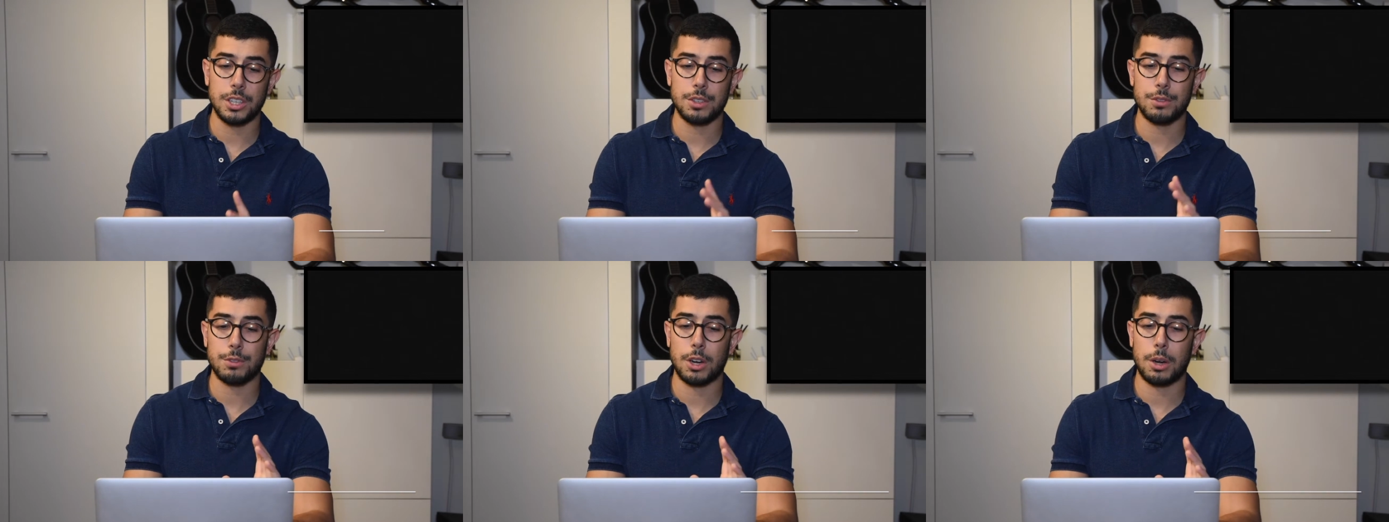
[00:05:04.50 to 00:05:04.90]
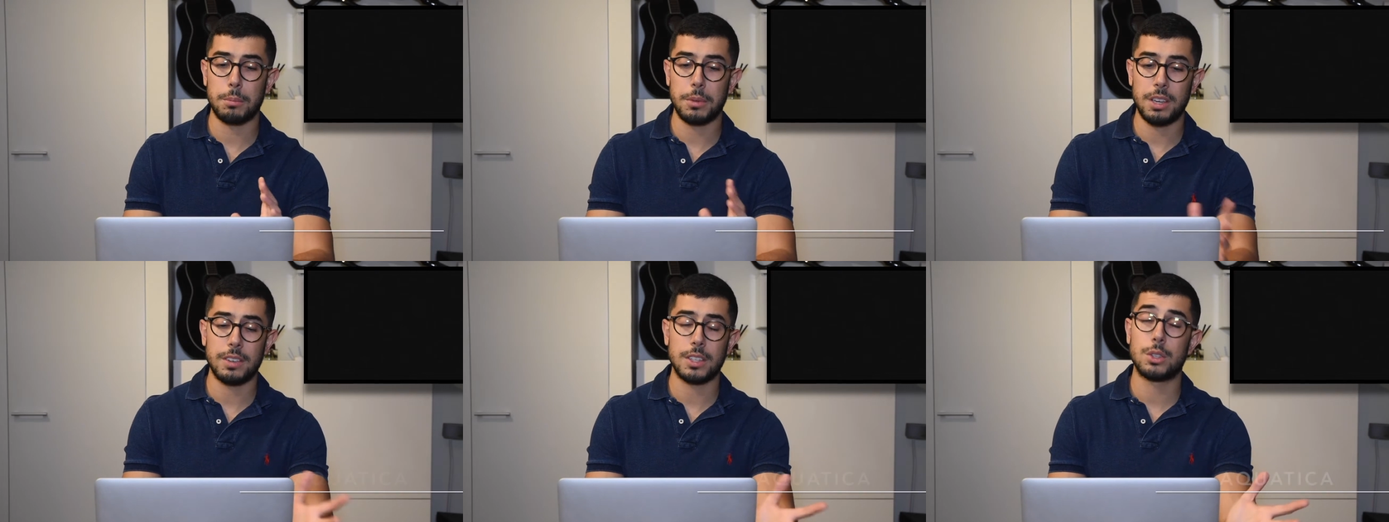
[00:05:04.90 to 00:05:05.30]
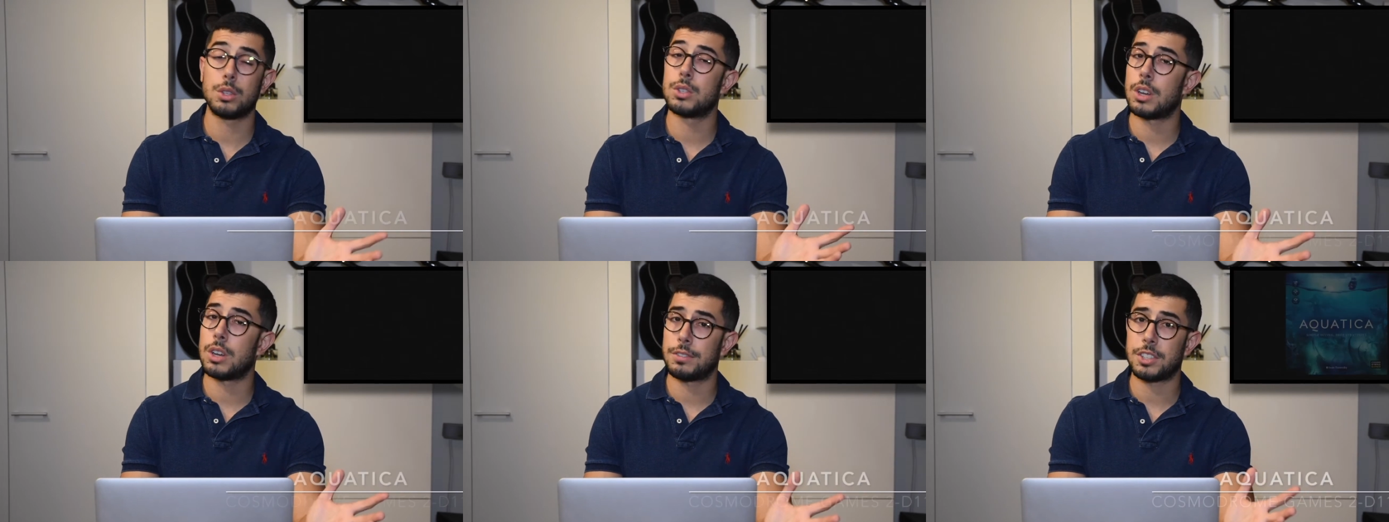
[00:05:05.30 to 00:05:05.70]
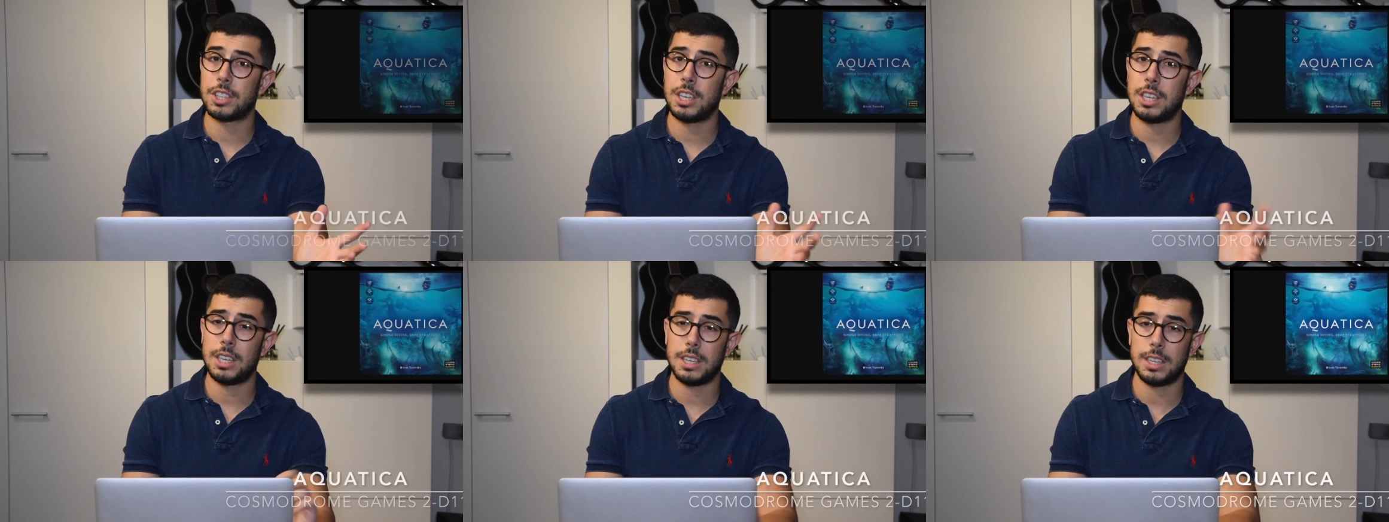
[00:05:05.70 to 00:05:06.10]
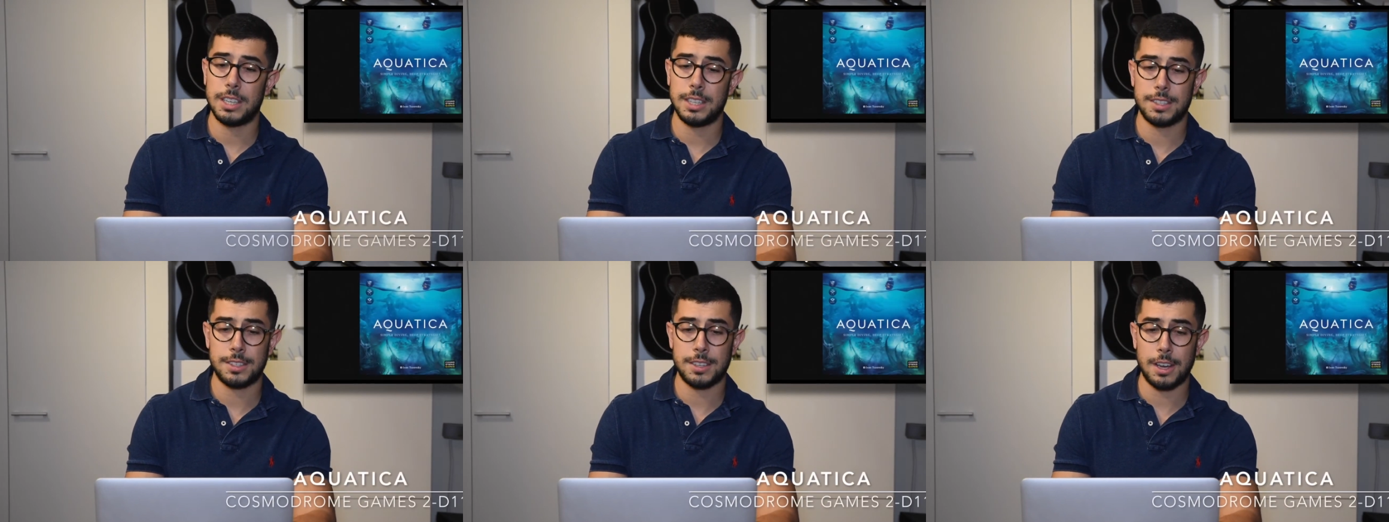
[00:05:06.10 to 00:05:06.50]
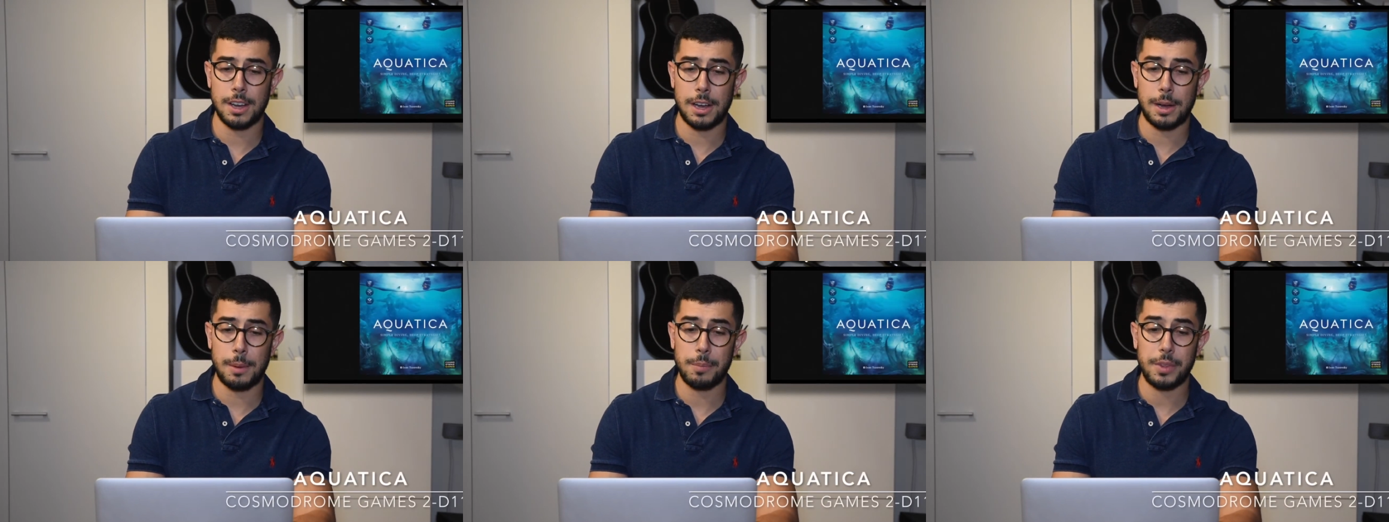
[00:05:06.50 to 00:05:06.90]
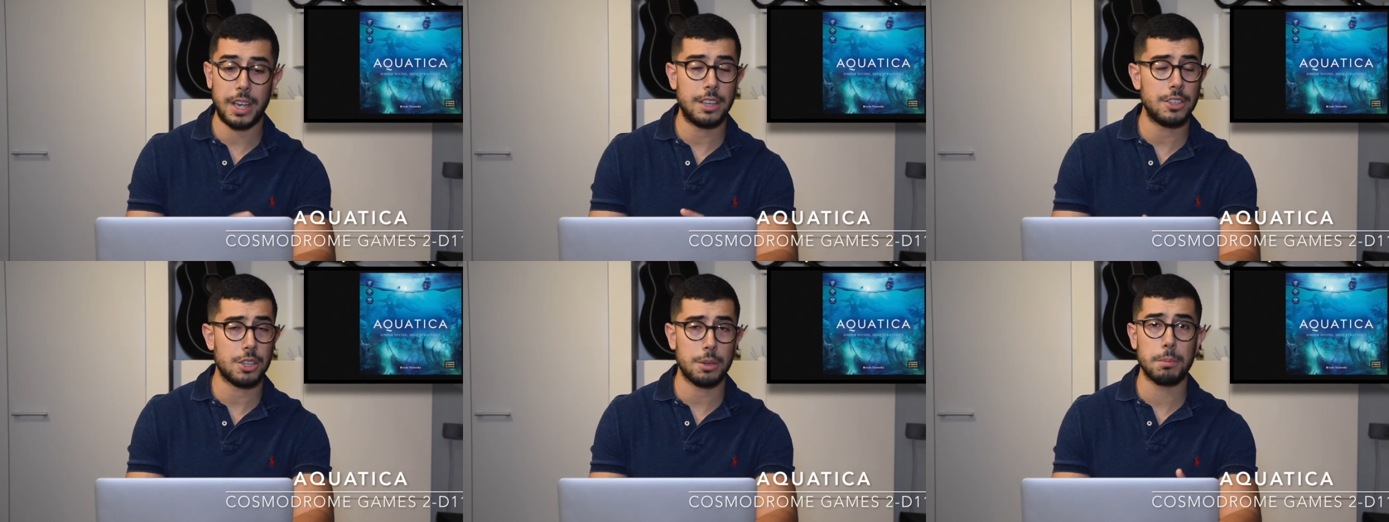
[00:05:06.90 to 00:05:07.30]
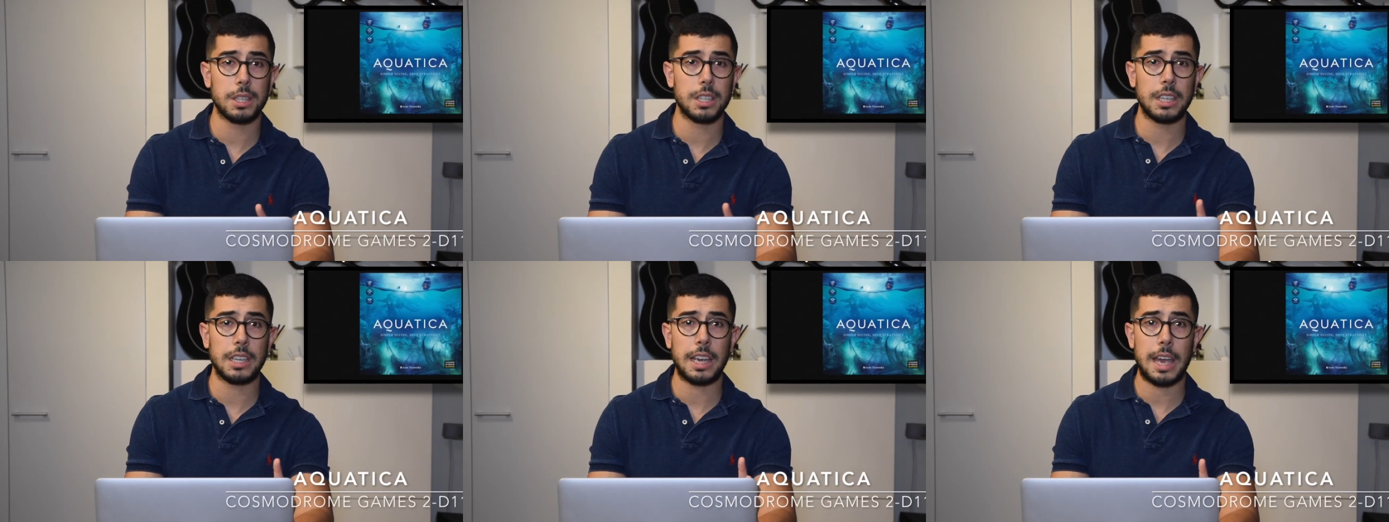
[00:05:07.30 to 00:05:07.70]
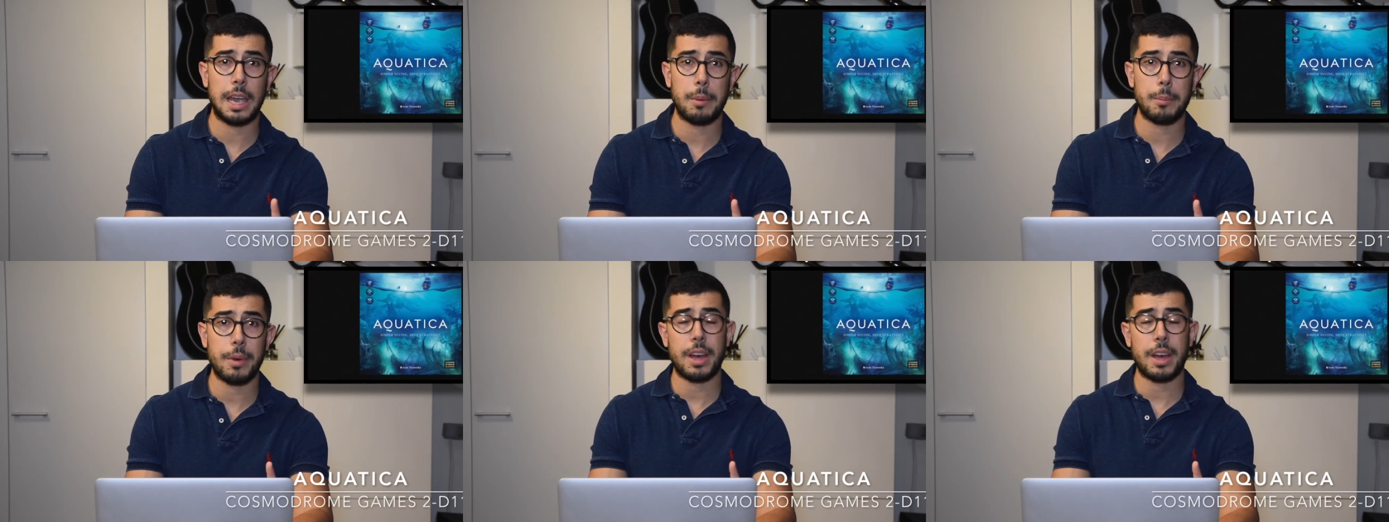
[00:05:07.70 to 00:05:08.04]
is from Ivan Tuzovsky. It's an engine building game,